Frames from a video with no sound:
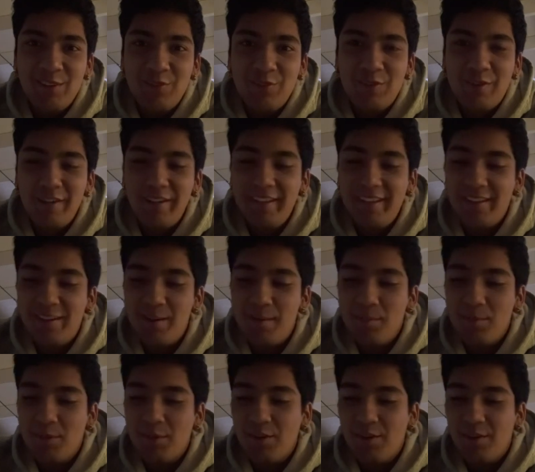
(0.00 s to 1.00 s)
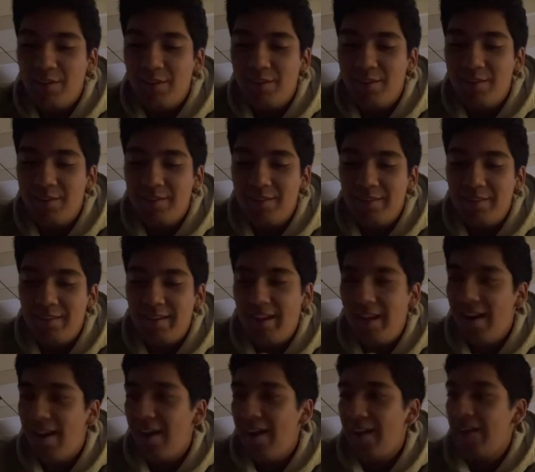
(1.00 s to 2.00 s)
You're funny and humble.
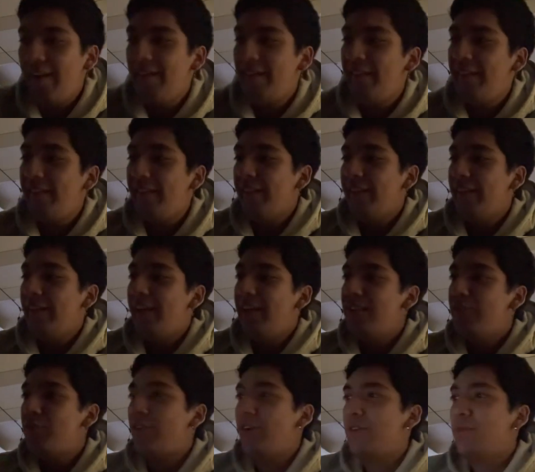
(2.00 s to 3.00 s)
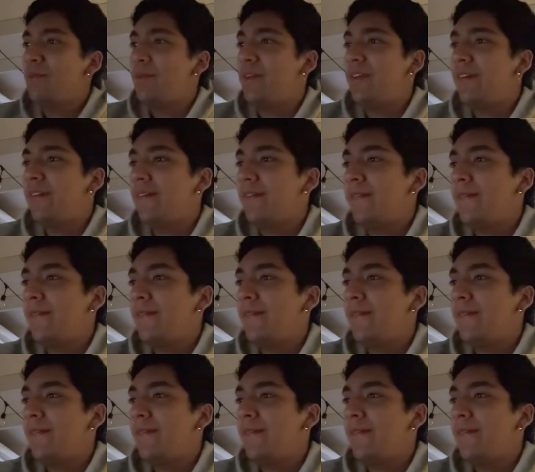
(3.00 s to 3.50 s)
Yeah, I try to be.